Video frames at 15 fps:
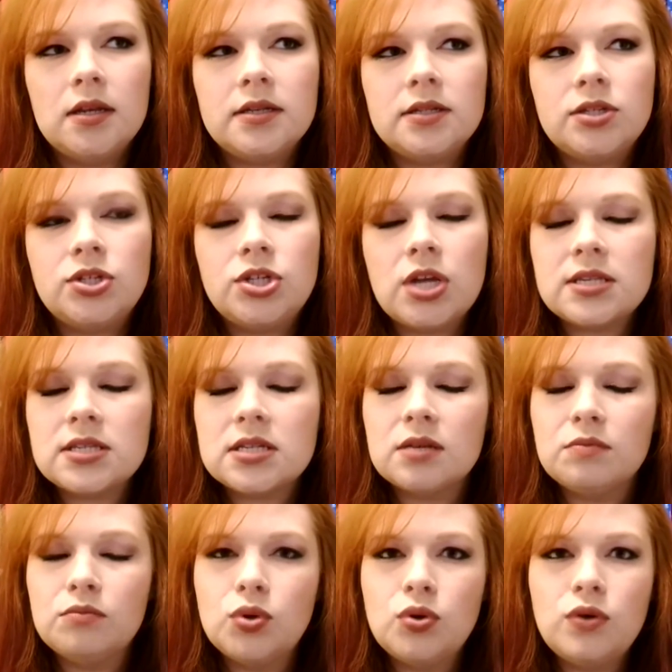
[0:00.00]
just to
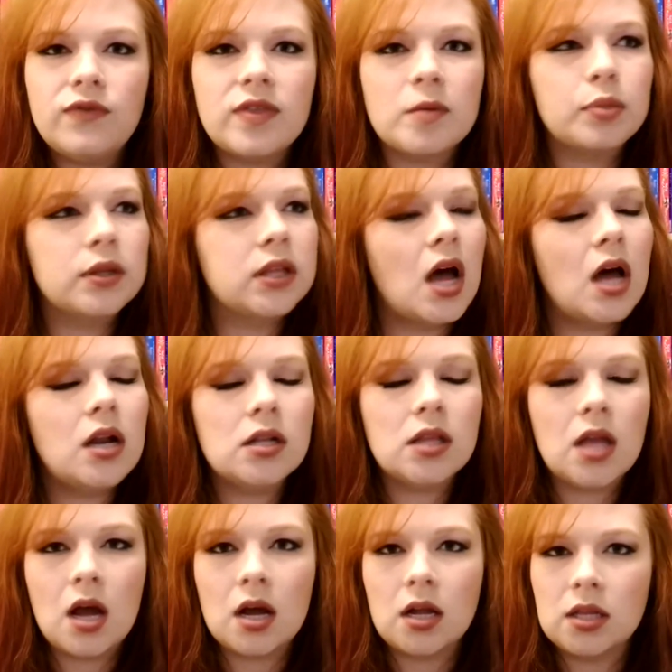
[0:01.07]
move the plot
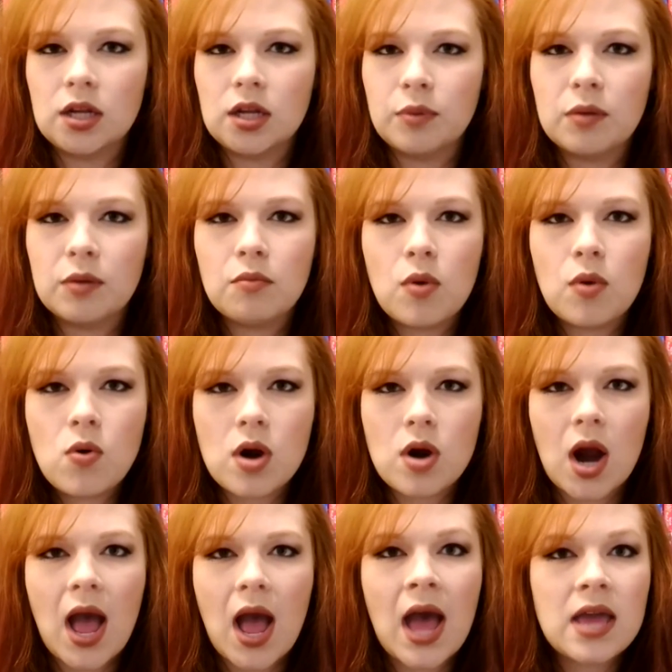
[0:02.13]
along a little bit more,
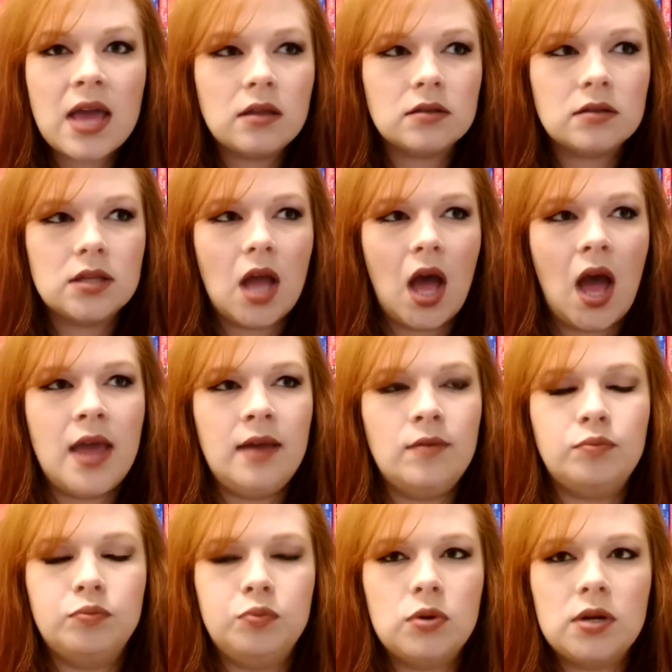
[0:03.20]
I
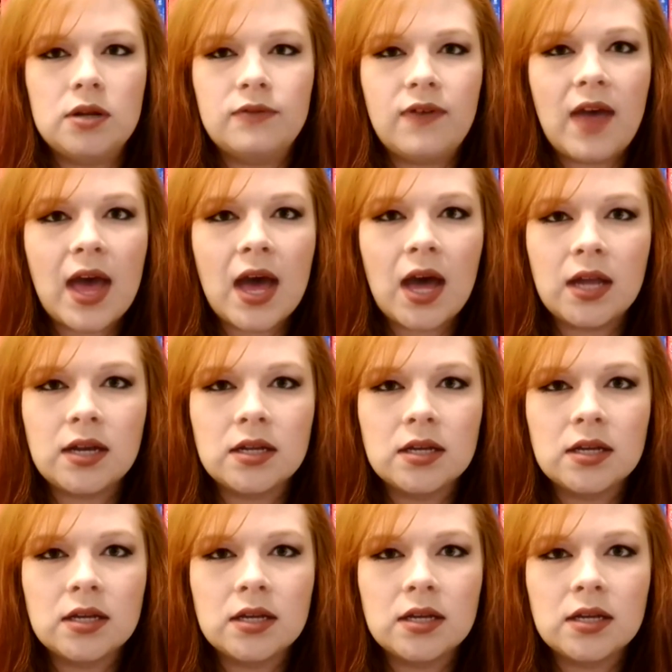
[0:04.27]
would have had,